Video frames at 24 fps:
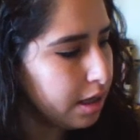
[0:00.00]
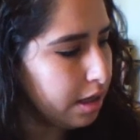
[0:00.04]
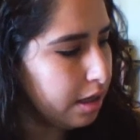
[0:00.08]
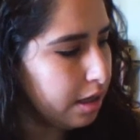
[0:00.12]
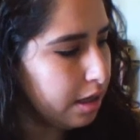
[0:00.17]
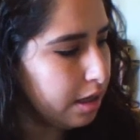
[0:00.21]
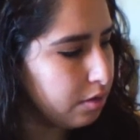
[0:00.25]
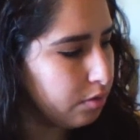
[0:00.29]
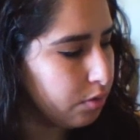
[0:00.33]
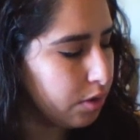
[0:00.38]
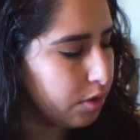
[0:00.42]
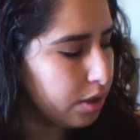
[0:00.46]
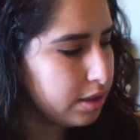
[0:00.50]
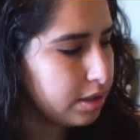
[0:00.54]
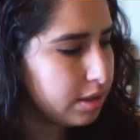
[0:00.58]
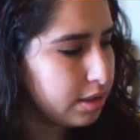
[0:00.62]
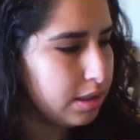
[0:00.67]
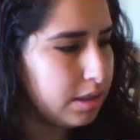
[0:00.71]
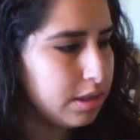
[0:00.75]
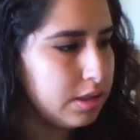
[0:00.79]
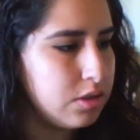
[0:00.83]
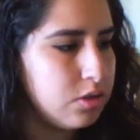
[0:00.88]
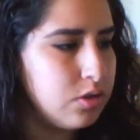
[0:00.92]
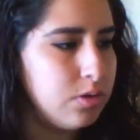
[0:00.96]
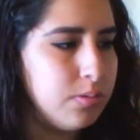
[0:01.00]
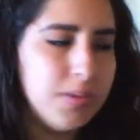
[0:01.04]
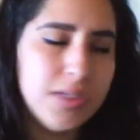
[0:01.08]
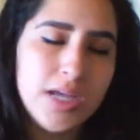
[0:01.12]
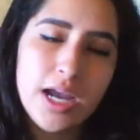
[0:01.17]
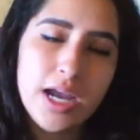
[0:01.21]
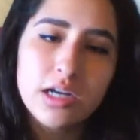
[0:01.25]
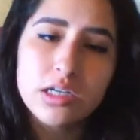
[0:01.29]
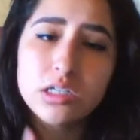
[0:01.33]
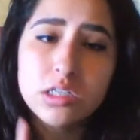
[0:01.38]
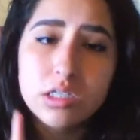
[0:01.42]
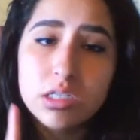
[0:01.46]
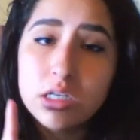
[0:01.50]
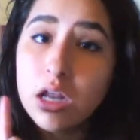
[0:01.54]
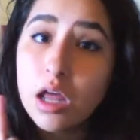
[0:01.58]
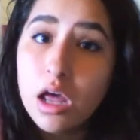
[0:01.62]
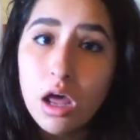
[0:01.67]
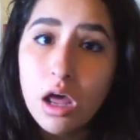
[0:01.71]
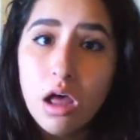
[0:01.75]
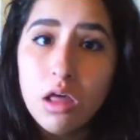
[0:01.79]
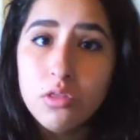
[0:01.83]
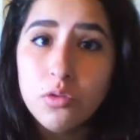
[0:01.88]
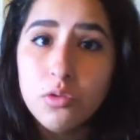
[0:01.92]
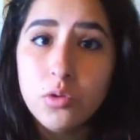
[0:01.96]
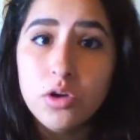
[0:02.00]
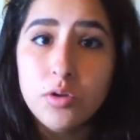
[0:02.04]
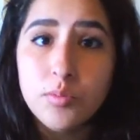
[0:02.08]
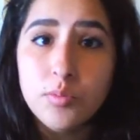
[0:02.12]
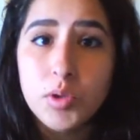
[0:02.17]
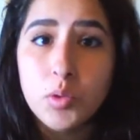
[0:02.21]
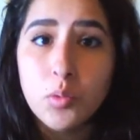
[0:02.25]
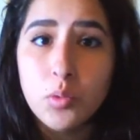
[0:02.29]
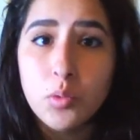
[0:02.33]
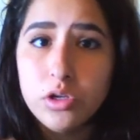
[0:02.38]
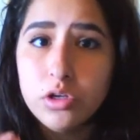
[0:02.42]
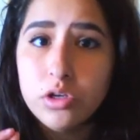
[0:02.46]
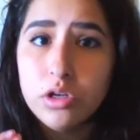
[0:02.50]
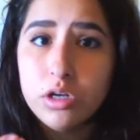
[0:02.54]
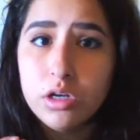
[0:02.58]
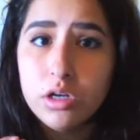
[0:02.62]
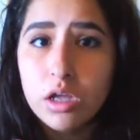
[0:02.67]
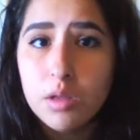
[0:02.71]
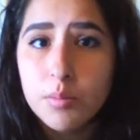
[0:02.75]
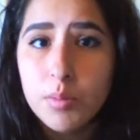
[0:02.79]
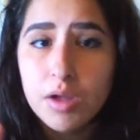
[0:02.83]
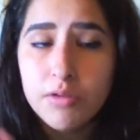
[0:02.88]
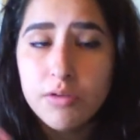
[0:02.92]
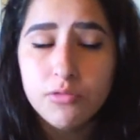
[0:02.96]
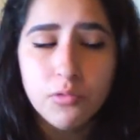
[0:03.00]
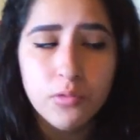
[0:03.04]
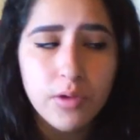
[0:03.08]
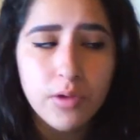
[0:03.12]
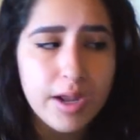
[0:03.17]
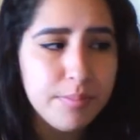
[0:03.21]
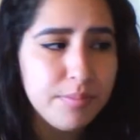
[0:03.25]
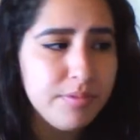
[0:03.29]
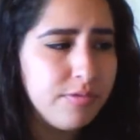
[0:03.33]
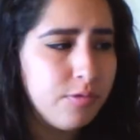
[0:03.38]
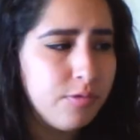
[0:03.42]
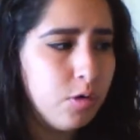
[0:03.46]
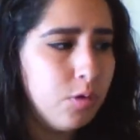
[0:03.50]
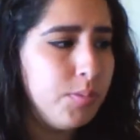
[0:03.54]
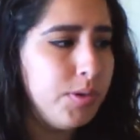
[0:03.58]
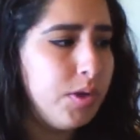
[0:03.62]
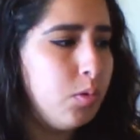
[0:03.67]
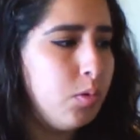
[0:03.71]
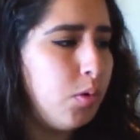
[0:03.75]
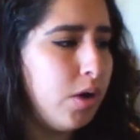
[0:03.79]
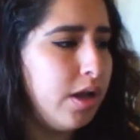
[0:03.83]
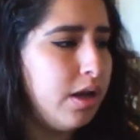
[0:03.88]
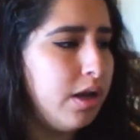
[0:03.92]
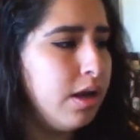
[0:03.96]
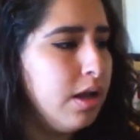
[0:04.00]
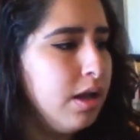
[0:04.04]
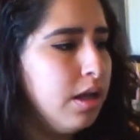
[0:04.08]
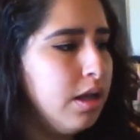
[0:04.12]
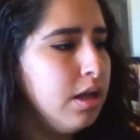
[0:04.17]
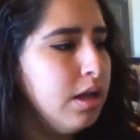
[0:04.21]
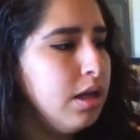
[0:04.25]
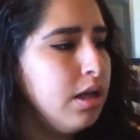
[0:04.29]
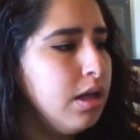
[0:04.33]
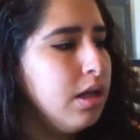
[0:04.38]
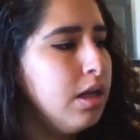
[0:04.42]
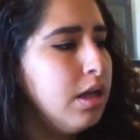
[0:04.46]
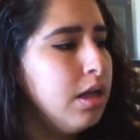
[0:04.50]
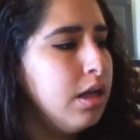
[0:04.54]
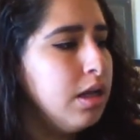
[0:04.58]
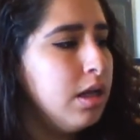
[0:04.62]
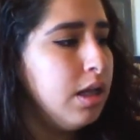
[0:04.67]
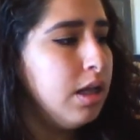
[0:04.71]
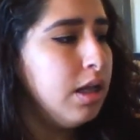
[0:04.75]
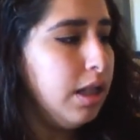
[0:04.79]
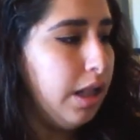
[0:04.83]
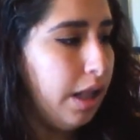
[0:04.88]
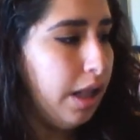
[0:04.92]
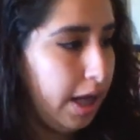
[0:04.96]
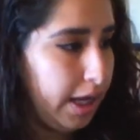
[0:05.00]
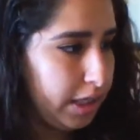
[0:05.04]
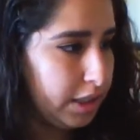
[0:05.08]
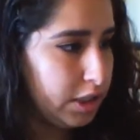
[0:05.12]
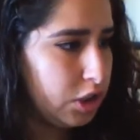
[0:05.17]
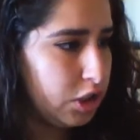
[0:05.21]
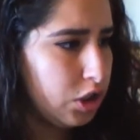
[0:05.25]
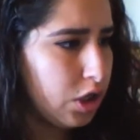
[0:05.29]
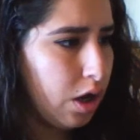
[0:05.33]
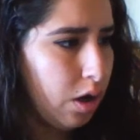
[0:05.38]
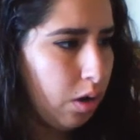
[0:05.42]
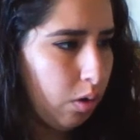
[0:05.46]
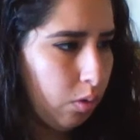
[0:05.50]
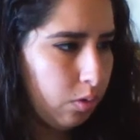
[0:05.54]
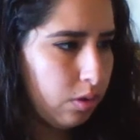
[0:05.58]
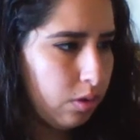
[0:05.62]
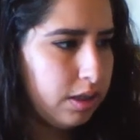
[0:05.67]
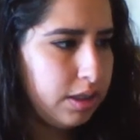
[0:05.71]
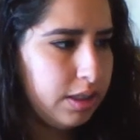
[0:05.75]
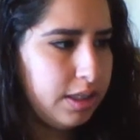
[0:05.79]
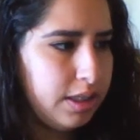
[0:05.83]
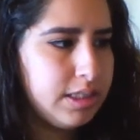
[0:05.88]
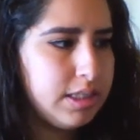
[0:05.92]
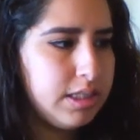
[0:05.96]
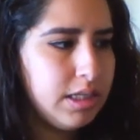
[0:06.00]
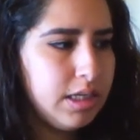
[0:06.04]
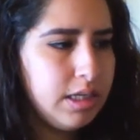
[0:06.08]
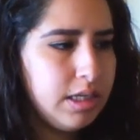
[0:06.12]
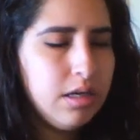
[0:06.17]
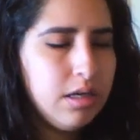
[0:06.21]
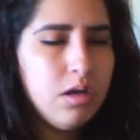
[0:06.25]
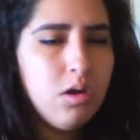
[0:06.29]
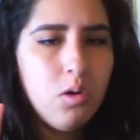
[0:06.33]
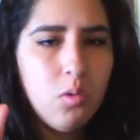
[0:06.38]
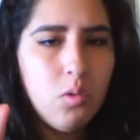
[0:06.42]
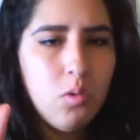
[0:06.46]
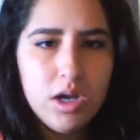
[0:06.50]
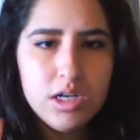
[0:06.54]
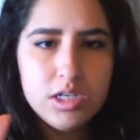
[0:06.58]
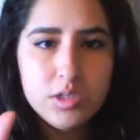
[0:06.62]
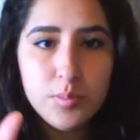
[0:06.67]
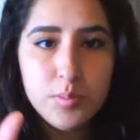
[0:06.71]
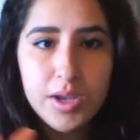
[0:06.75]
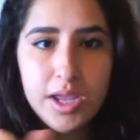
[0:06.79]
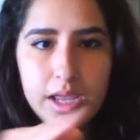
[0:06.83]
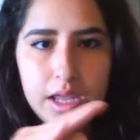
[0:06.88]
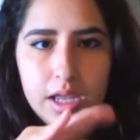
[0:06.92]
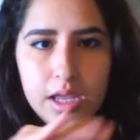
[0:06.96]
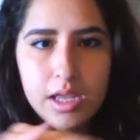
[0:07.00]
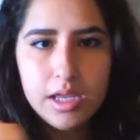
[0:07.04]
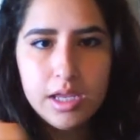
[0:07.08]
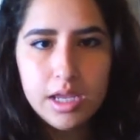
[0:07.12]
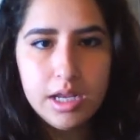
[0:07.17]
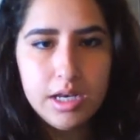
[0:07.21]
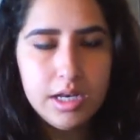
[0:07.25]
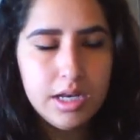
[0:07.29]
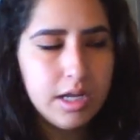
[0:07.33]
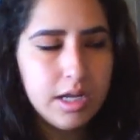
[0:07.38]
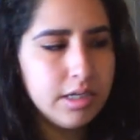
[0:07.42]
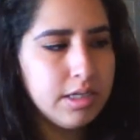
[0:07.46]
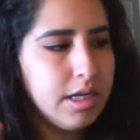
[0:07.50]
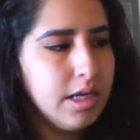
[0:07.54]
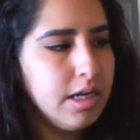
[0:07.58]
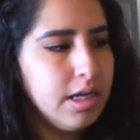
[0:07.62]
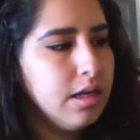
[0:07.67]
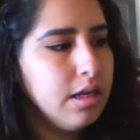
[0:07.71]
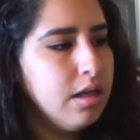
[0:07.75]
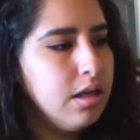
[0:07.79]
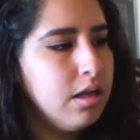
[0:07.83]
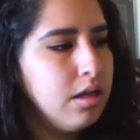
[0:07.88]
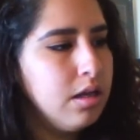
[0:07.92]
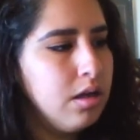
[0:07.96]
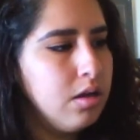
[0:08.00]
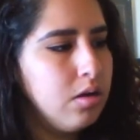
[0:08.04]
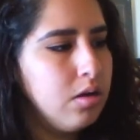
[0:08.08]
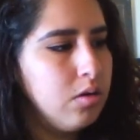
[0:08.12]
in restless dreams. Actually, not all the way to beat 1. You're going to come off right before beat 1. Like so. Listen, watch my conducting.